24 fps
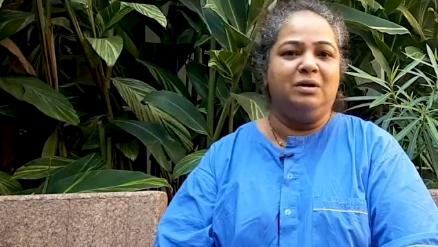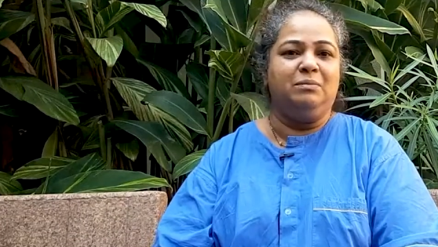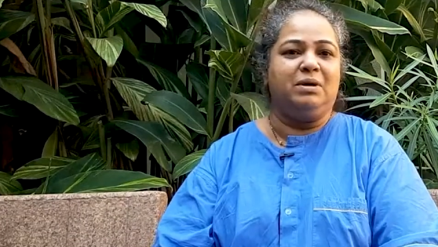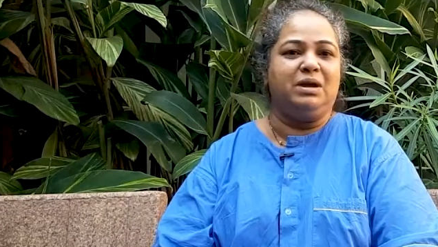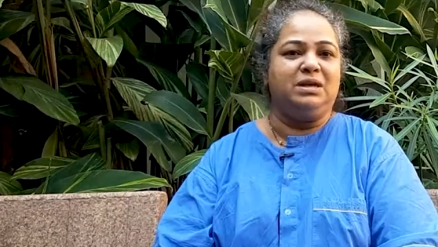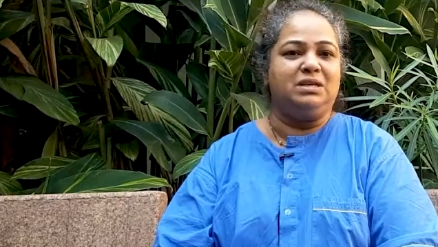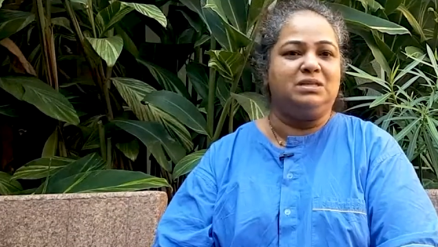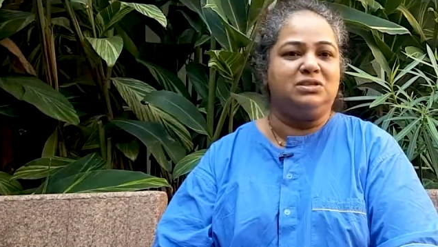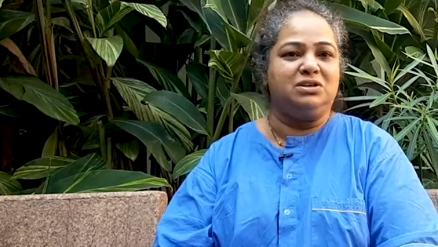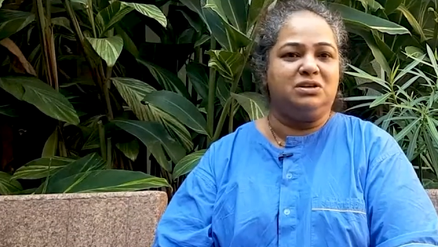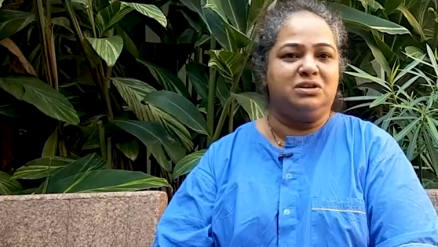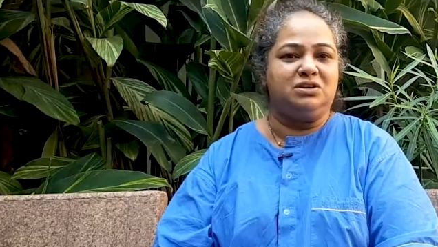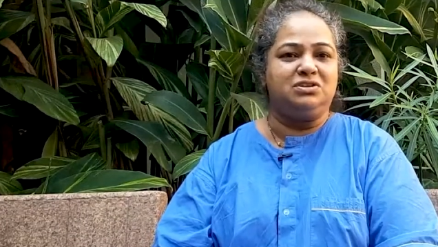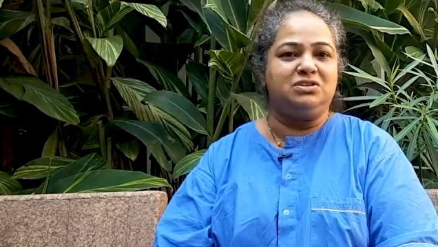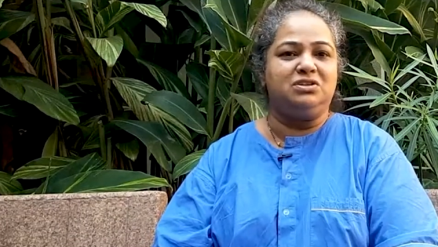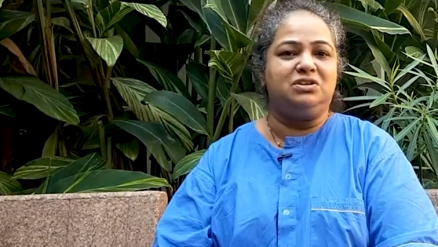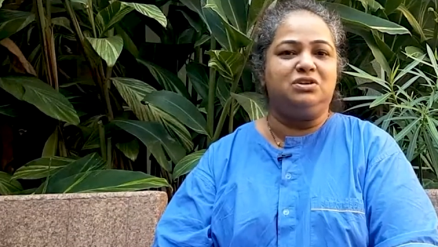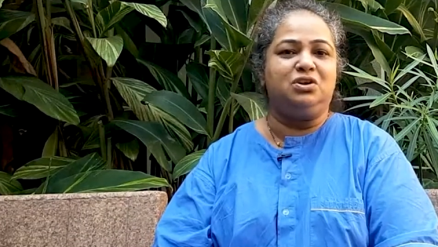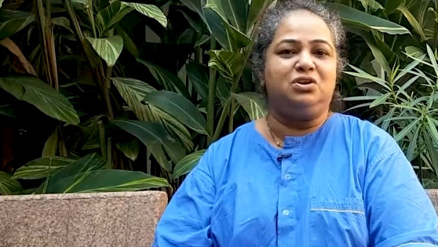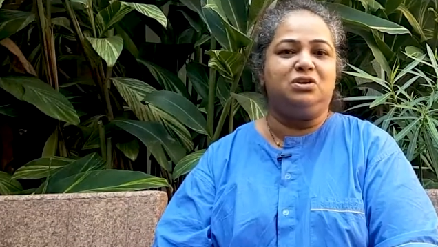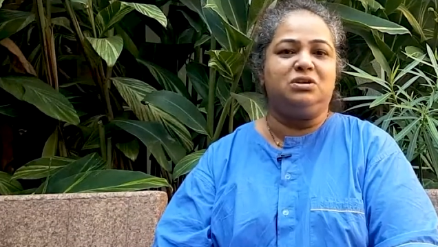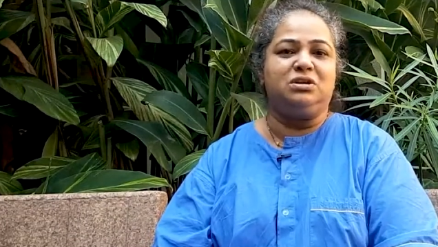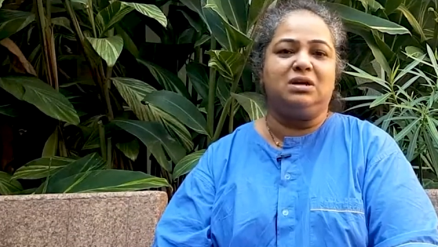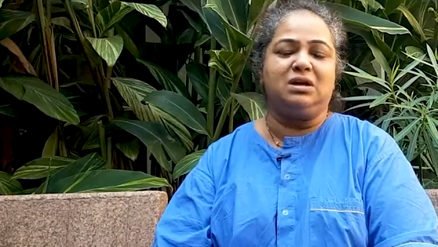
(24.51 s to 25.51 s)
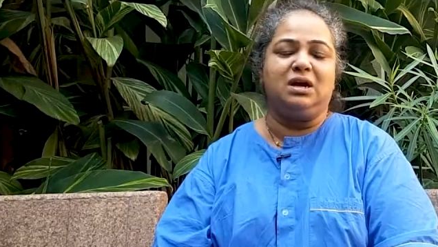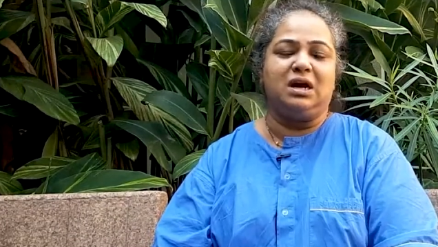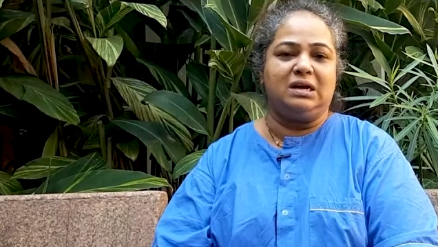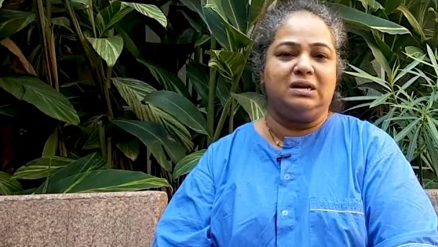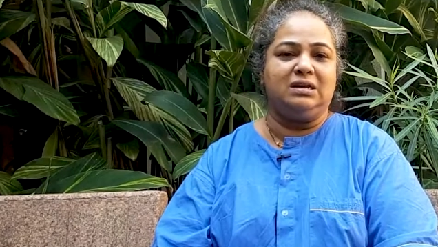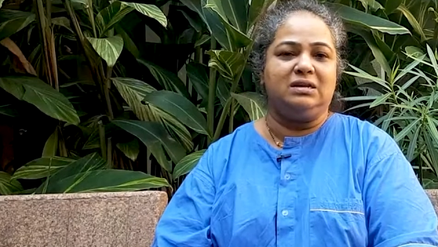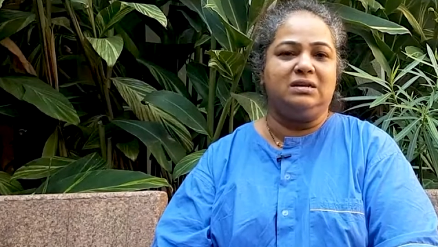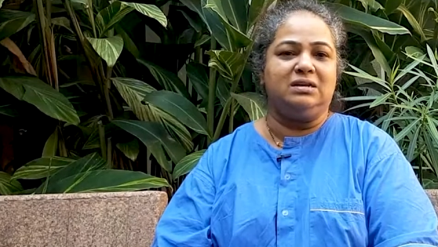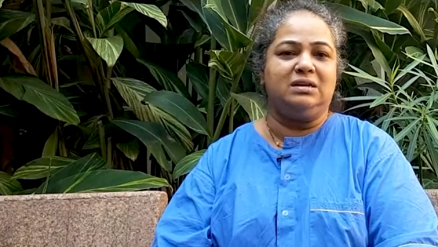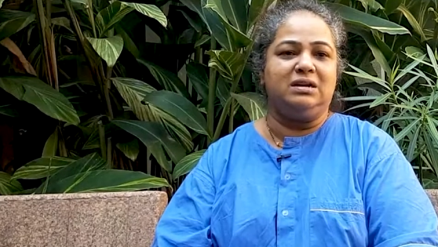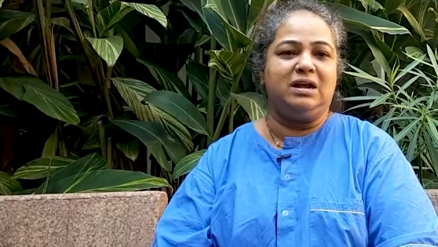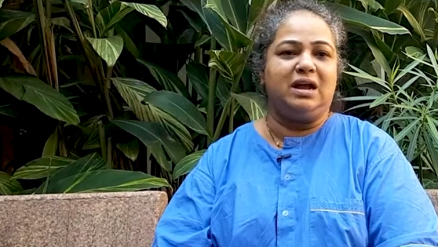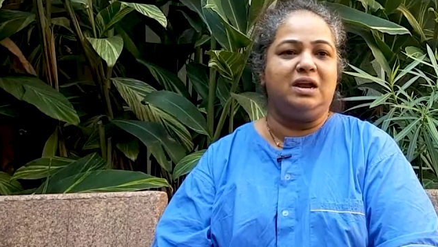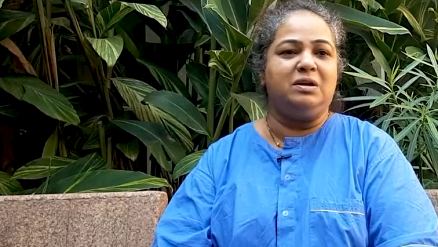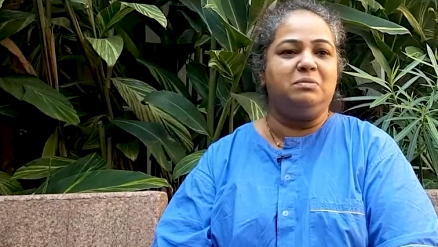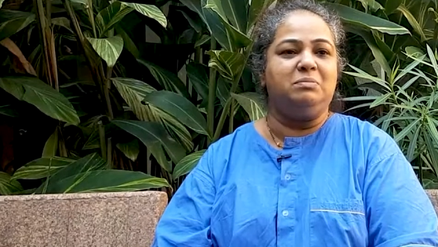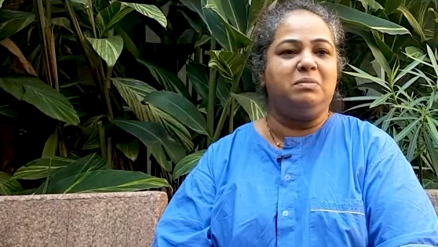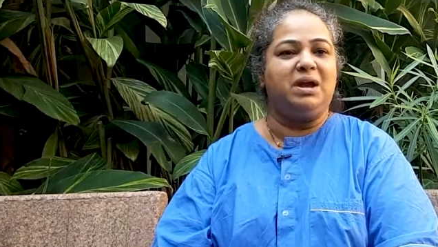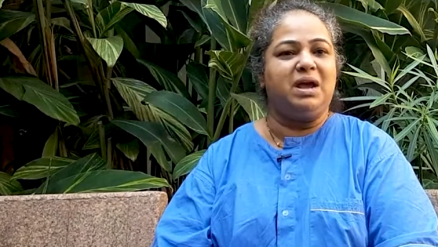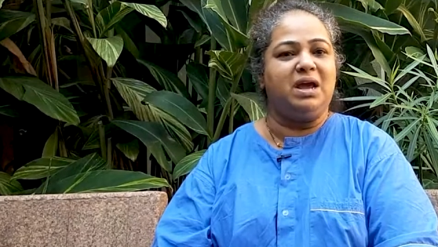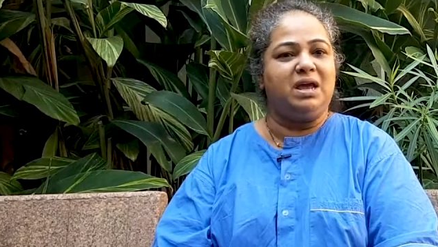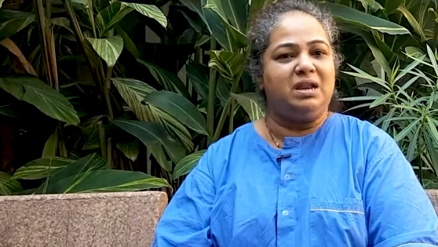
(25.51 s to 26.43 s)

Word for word: My surgeon, Dr. Gadgil, and my